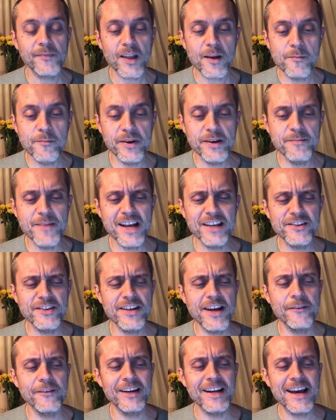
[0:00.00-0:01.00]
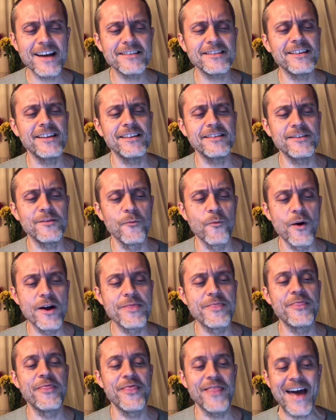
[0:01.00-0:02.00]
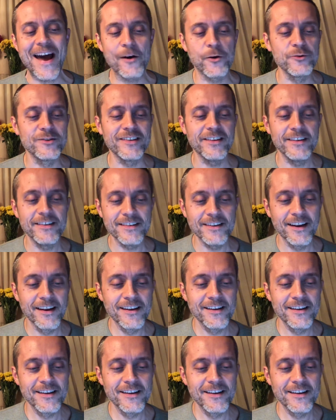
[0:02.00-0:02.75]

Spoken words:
But imagine having assets 1,000